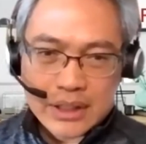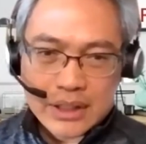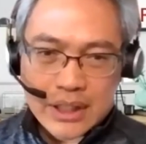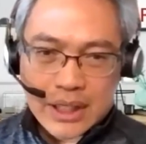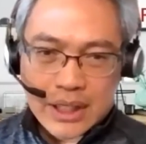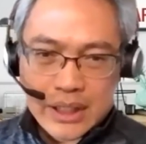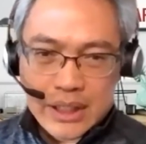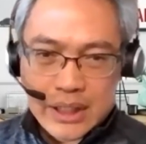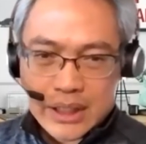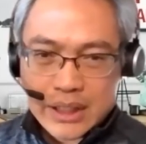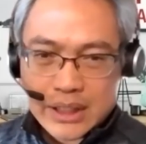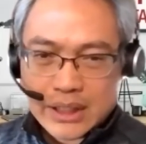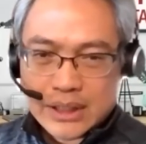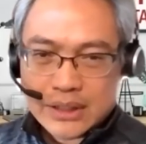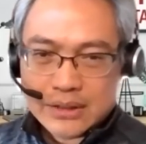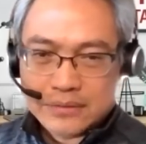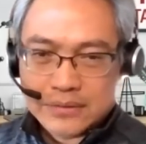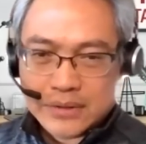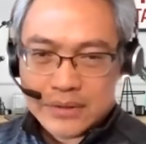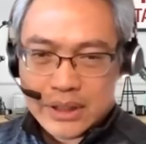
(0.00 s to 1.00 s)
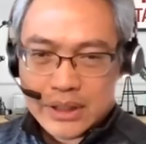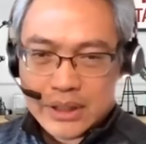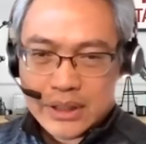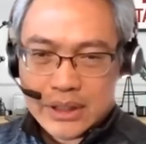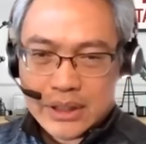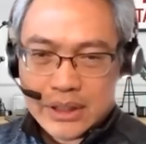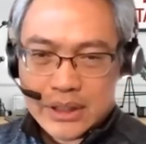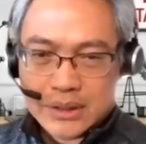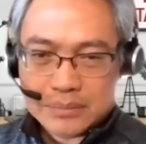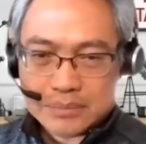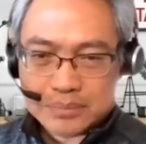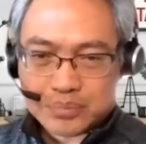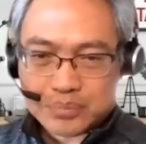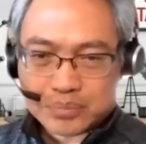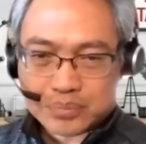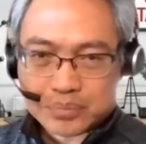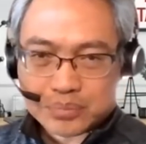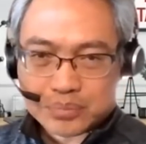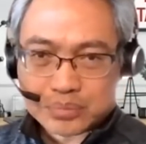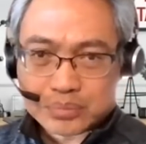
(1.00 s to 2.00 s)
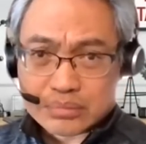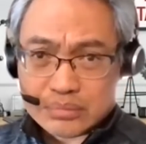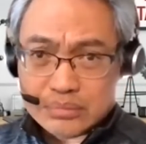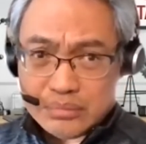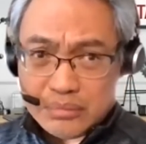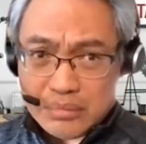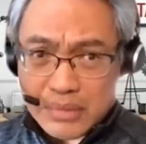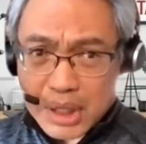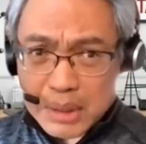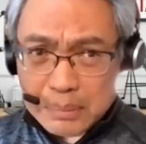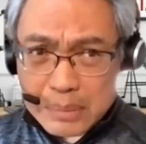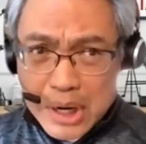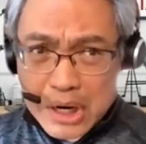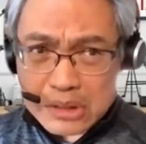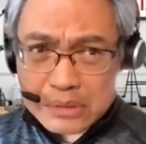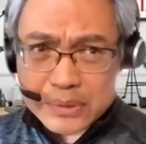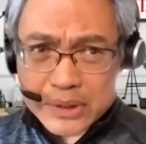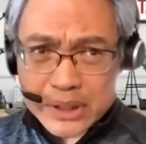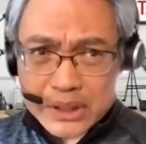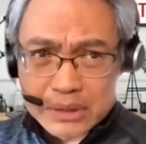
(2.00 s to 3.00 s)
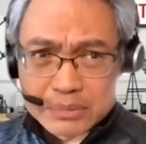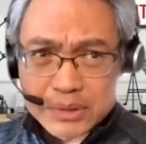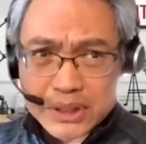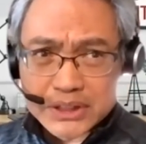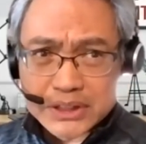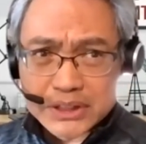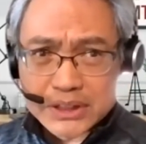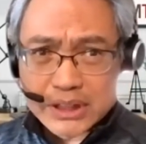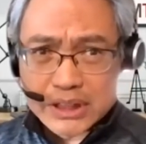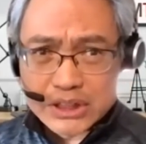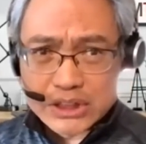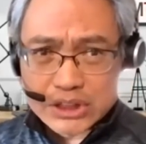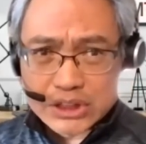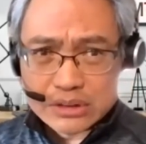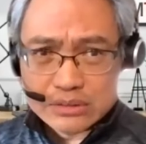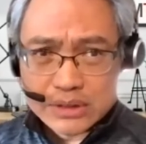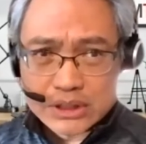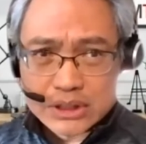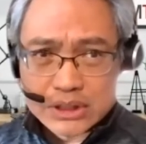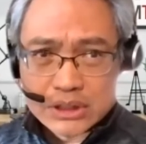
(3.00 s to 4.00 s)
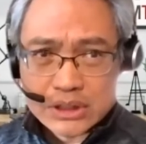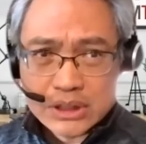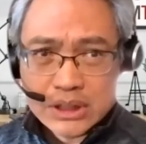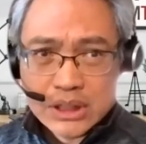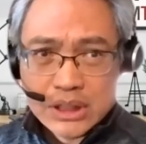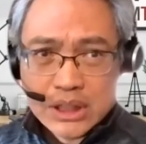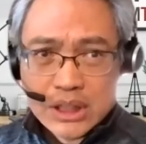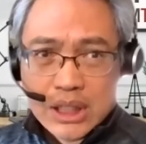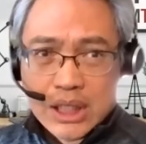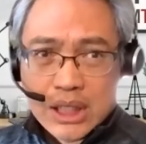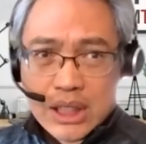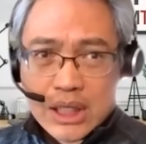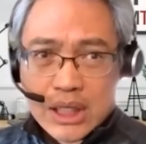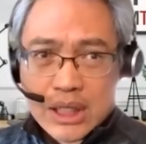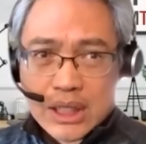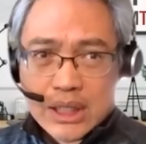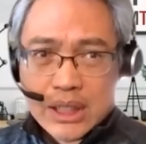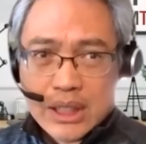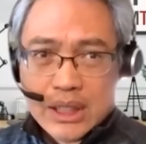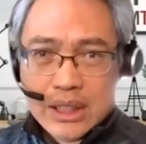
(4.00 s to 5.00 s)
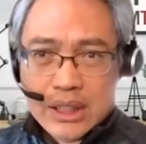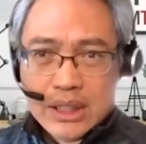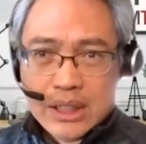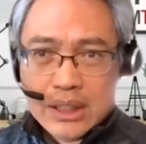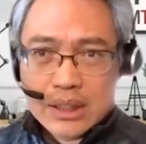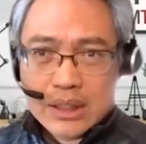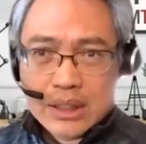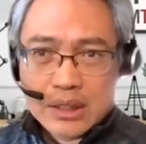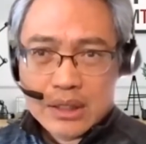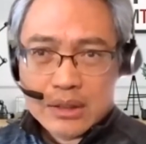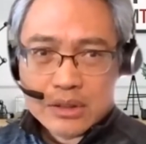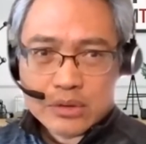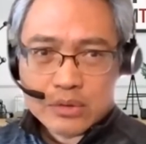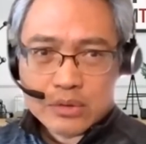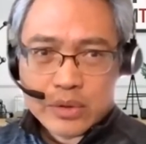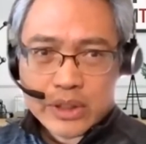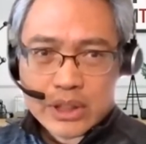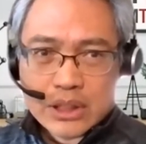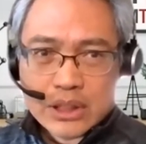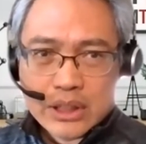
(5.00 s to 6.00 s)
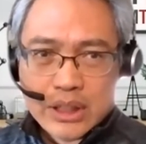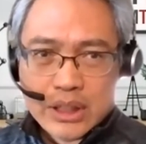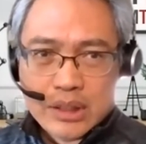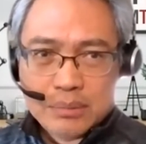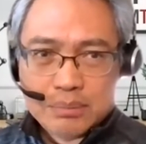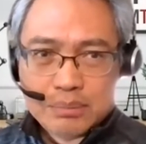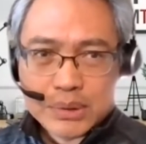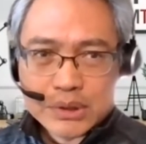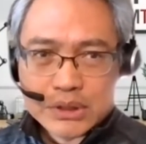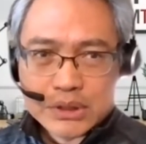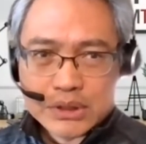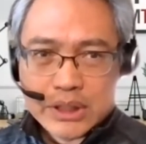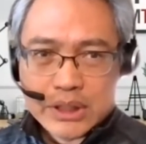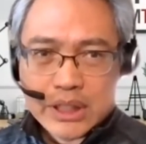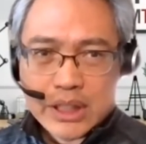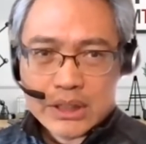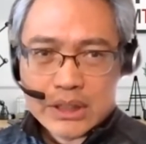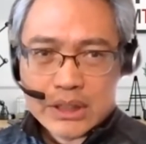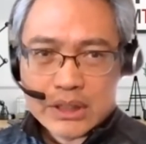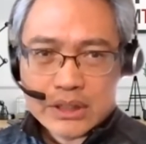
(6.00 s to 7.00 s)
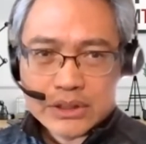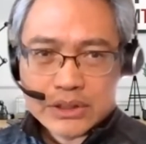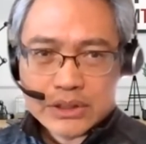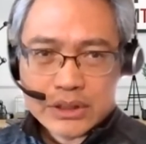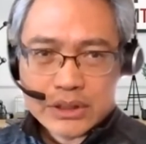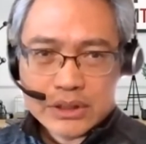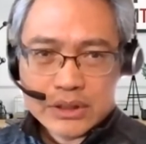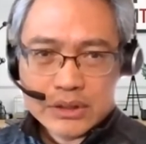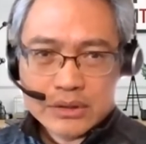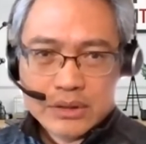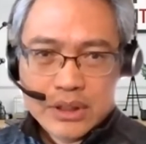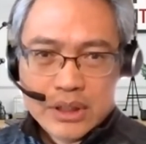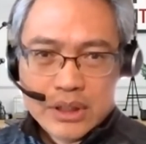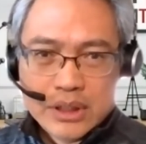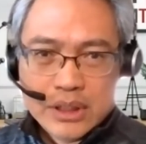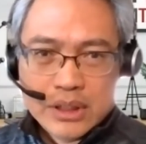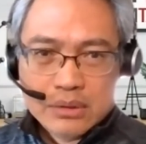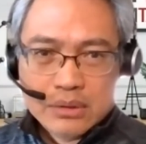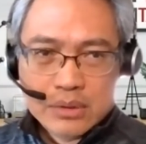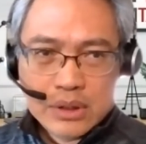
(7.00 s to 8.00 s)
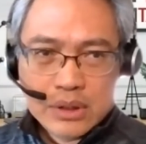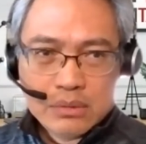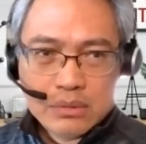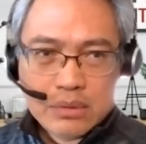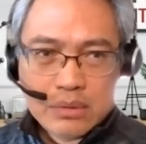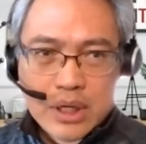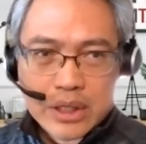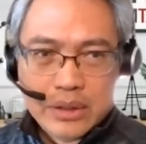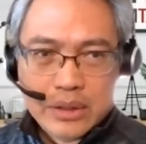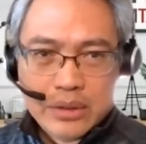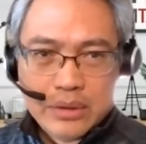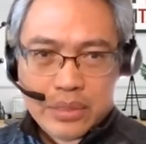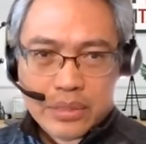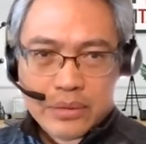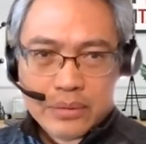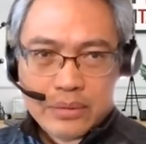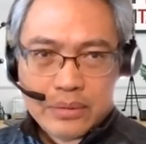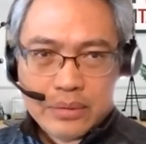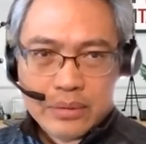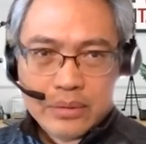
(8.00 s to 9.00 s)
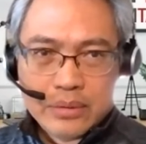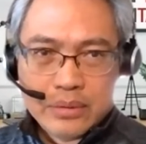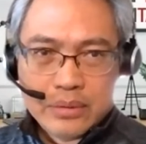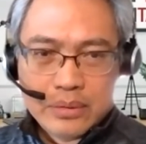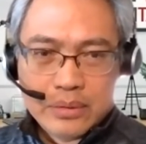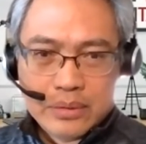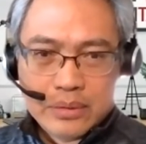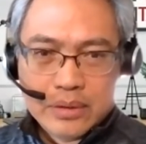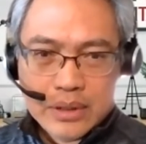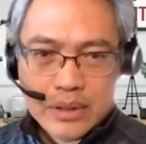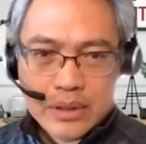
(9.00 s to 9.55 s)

I have a PowerPoint presentation which I quickly put together. So we'll walk you through